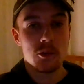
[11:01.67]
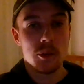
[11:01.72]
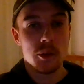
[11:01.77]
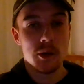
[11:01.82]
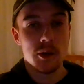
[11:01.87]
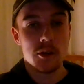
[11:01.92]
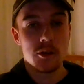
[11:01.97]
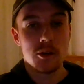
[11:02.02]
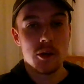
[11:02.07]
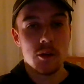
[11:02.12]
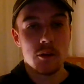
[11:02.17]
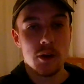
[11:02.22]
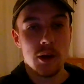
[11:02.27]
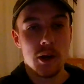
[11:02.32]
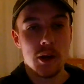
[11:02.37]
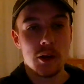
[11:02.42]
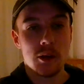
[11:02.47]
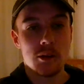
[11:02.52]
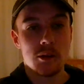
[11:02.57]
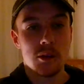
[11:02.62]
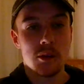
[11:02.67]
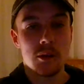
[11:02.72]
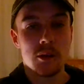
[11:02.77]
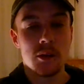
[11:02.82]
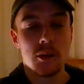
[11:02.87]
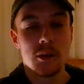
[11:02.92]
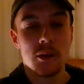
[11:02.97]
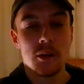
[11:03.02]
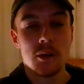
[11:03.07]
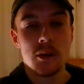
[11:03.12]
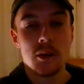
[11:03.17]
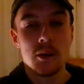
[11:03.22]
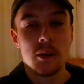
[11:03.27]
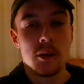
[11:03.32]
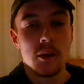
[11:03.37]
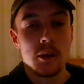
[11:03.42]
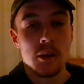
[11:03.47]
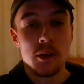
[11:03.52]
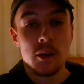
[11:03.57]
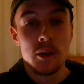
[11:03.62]
20-shot rallies,
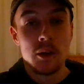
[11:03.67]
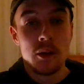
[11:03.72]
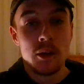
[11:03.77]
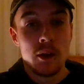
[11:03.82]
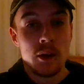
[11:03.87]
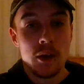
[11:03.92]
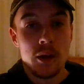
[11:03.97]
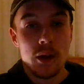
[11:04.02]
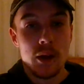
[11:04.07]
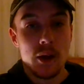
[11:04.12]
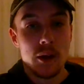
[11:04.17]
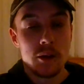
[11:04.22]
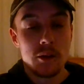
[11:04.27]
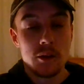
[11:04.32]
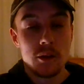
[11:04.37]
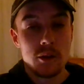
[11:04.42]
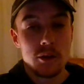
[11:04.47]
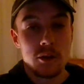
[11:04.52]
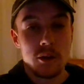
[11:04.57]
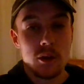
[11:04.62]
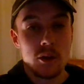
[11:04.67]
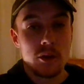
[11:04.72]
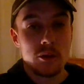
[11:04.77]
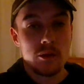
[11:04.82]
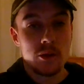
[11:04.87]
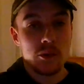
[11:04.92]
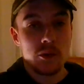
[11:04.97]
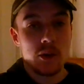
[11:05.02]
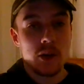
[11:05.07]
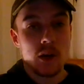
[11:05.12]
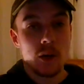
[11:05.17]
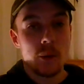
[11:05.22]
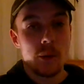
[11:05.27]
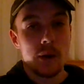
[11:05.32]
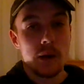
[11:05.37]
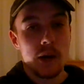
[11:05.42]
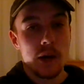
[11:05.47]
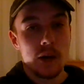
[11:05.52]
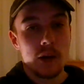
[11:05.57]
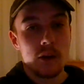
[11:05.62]
and they just physically
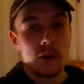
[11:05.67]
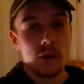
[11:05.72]
went at it.